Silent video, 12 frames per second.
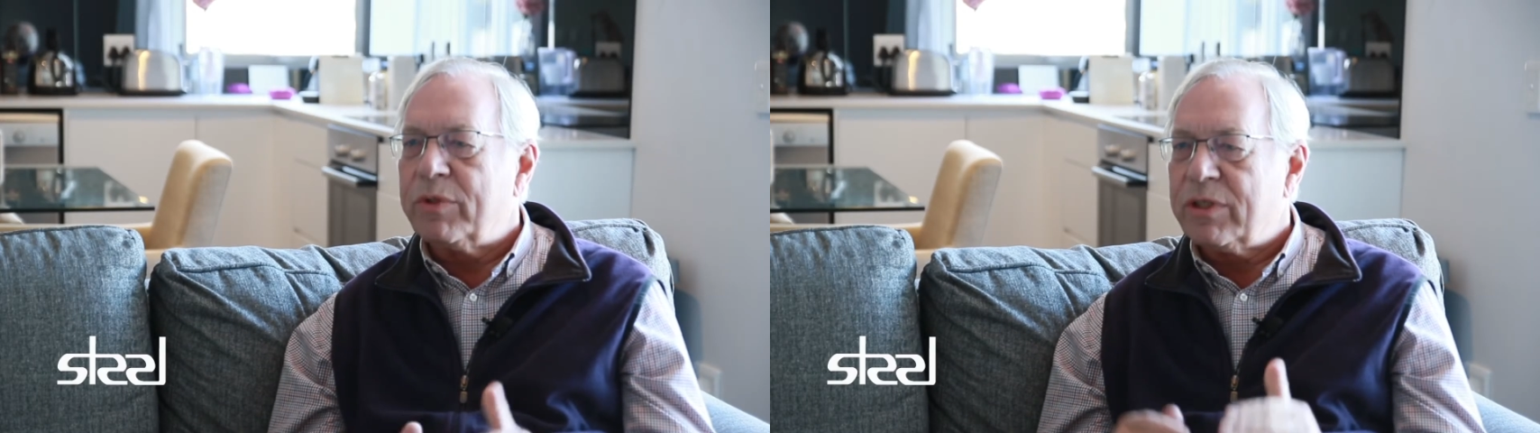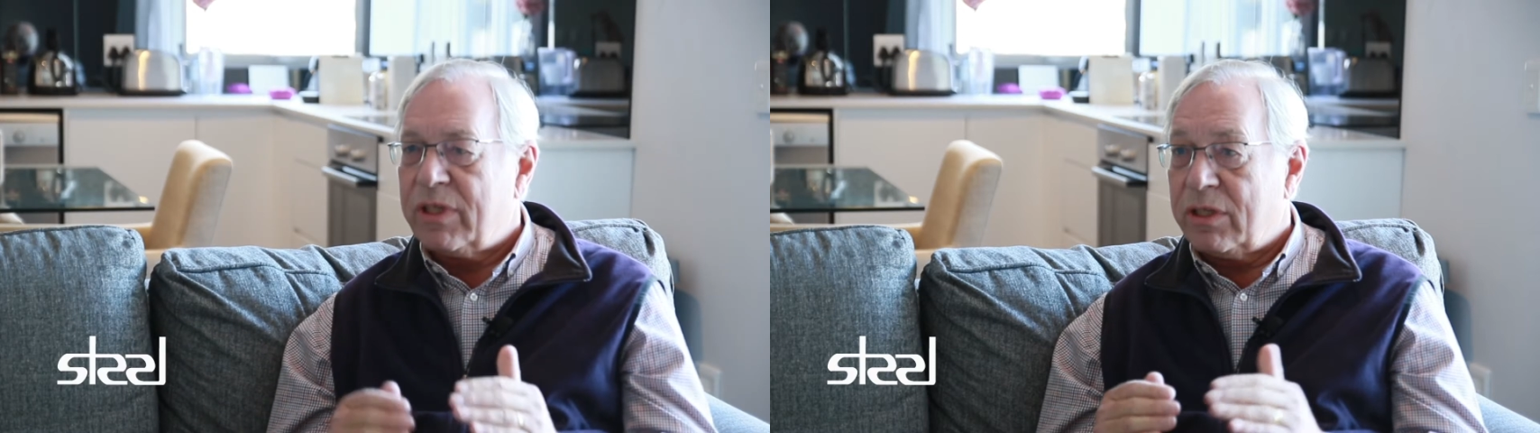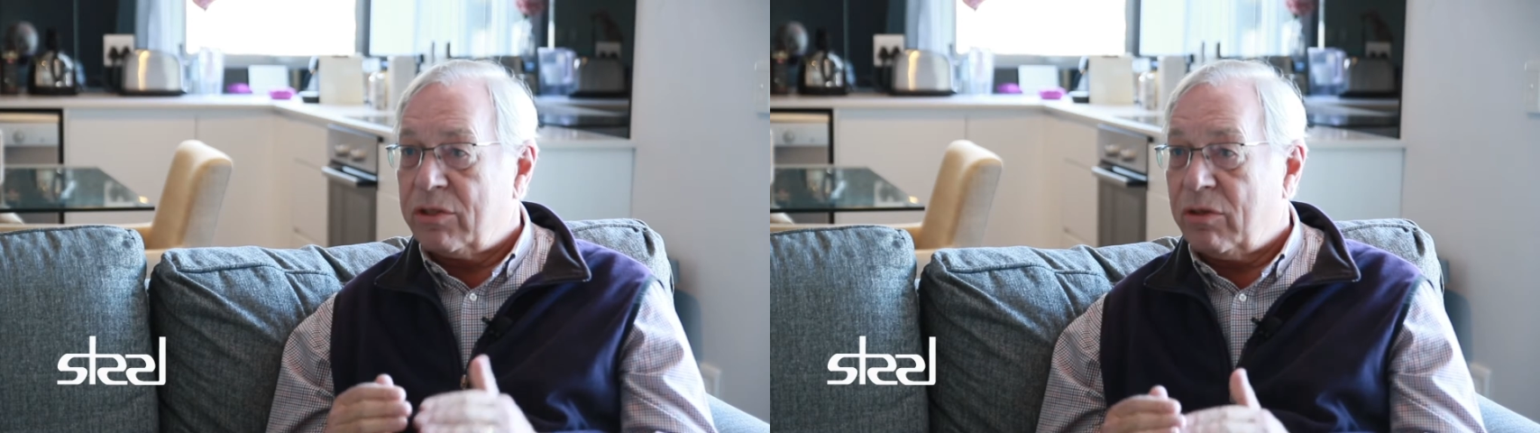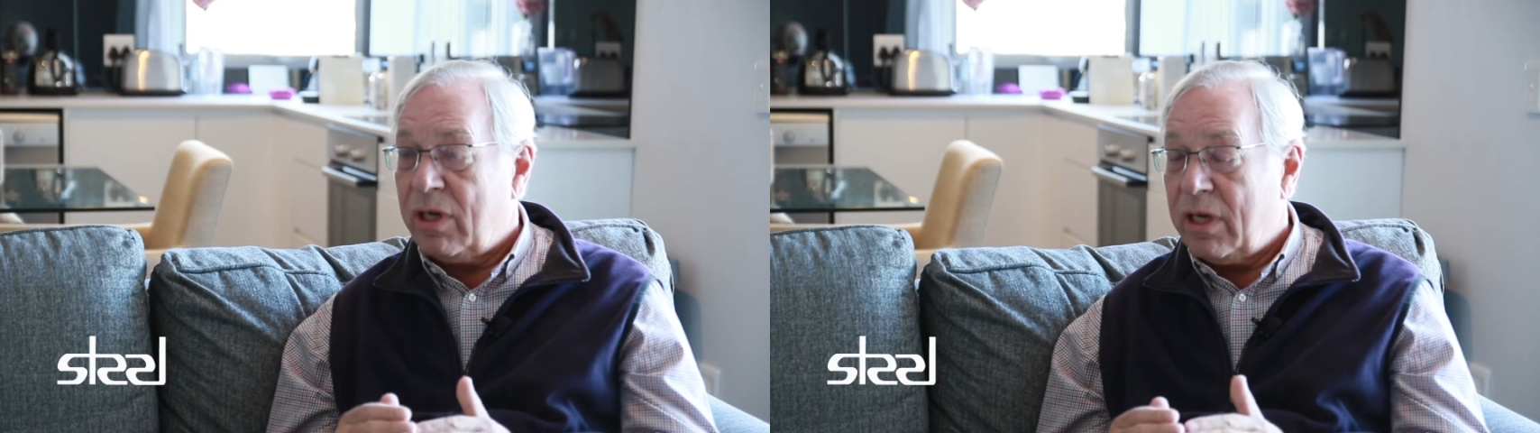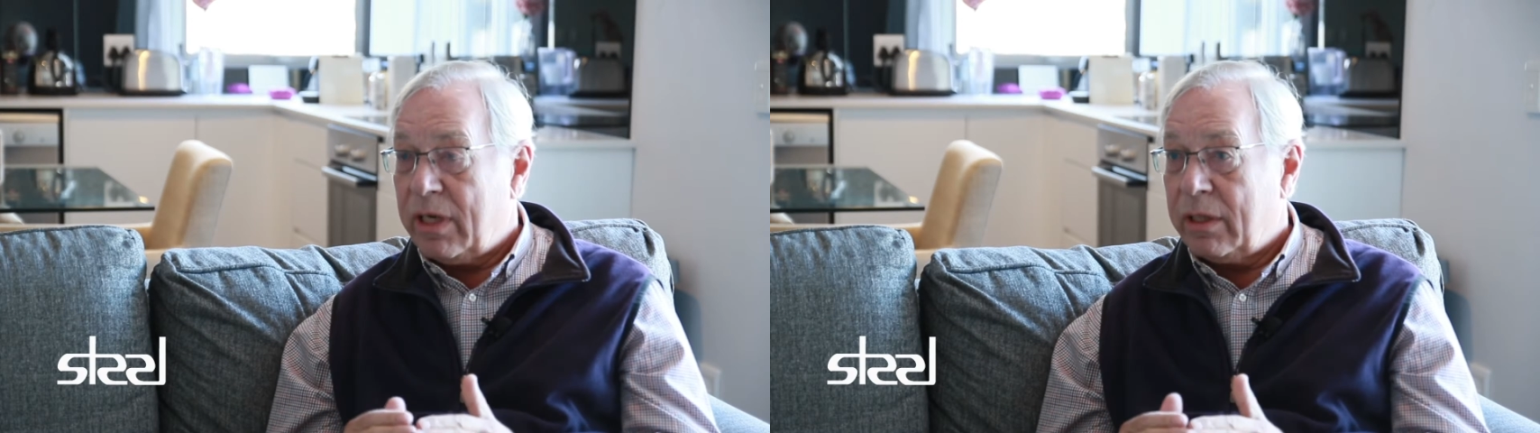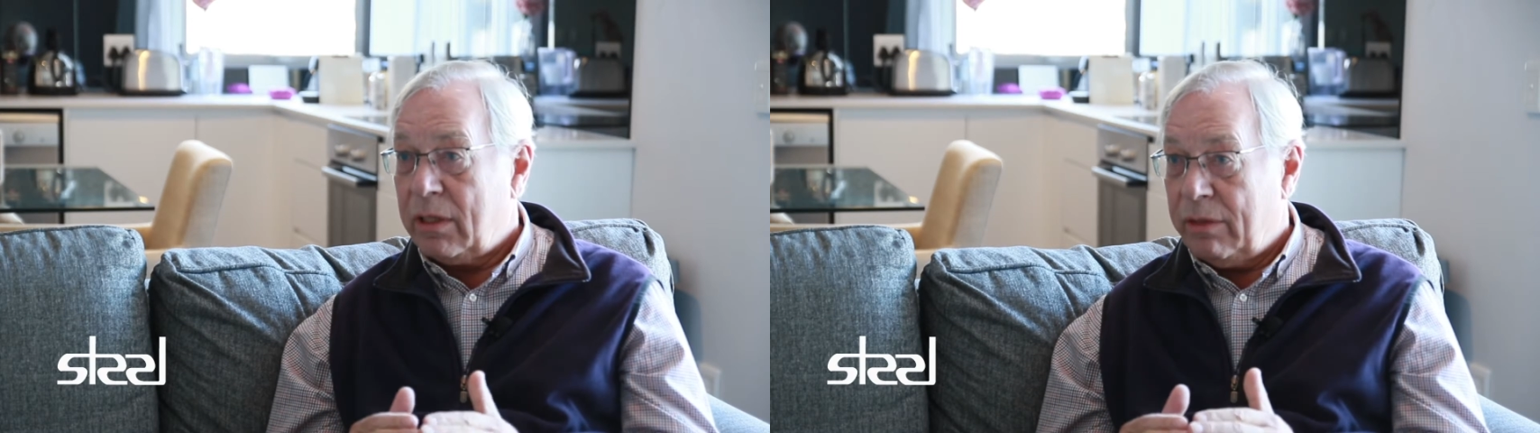It's done to
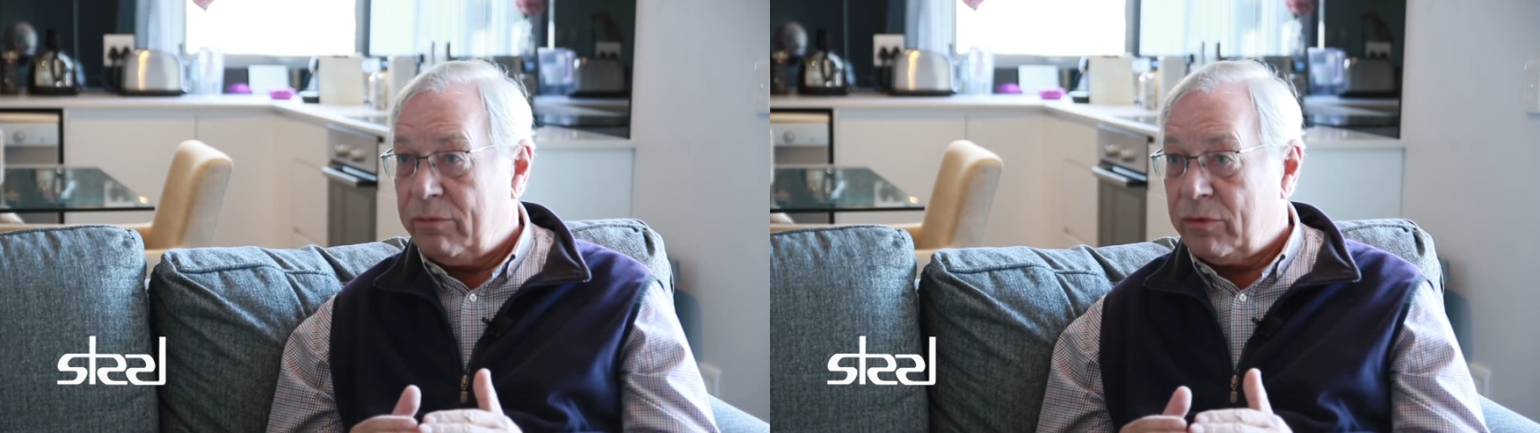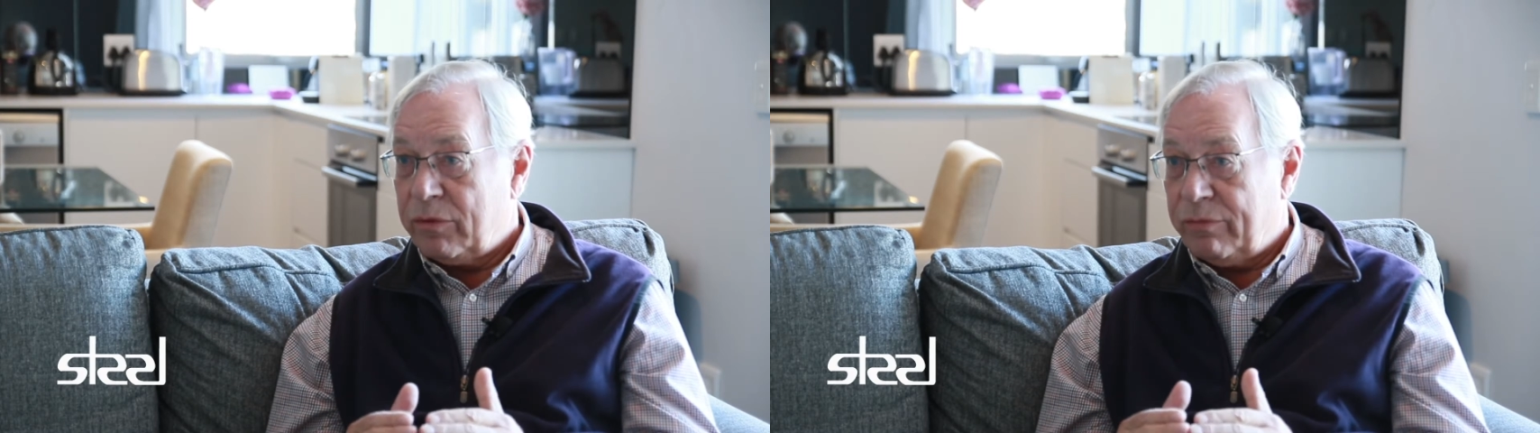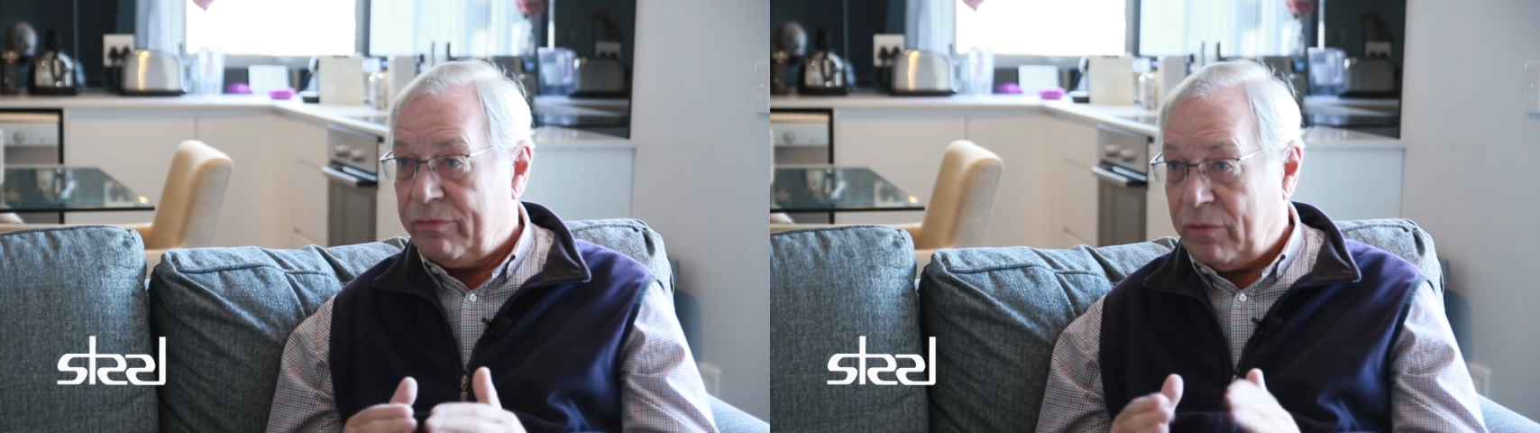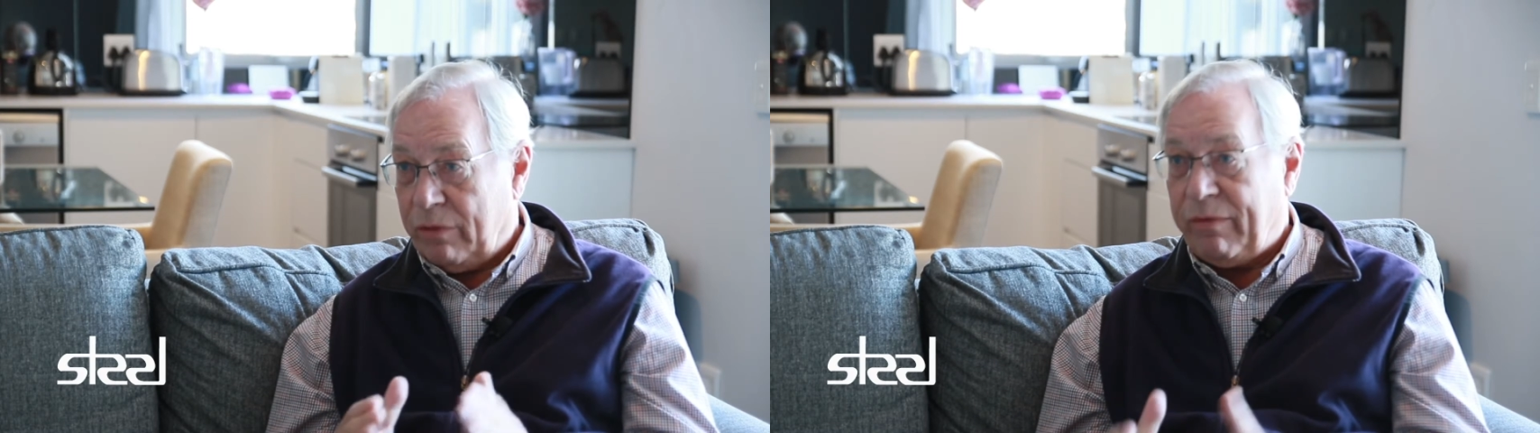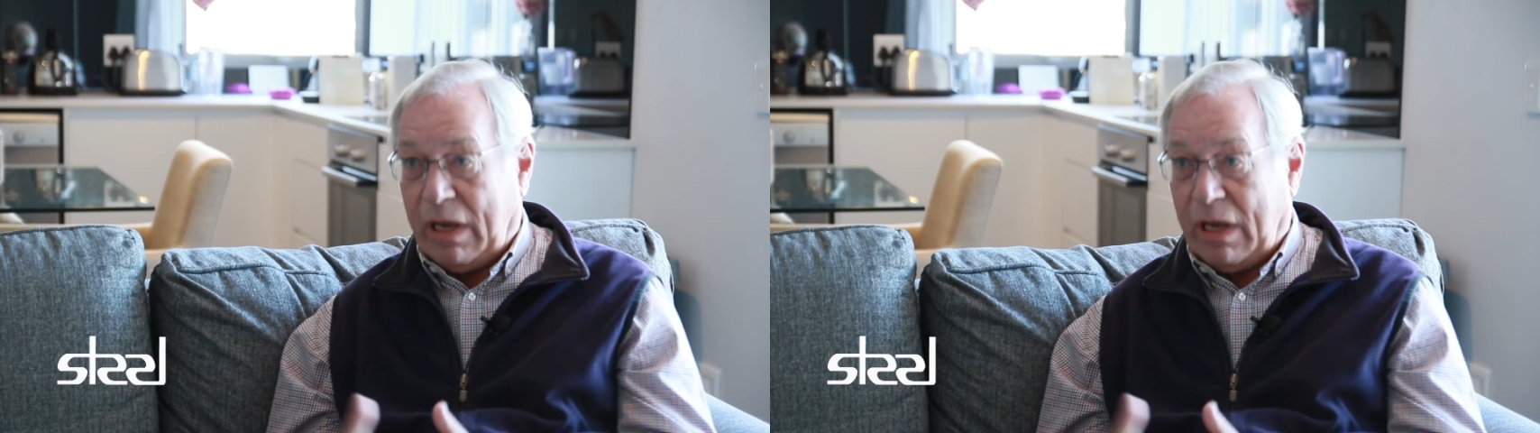high levels of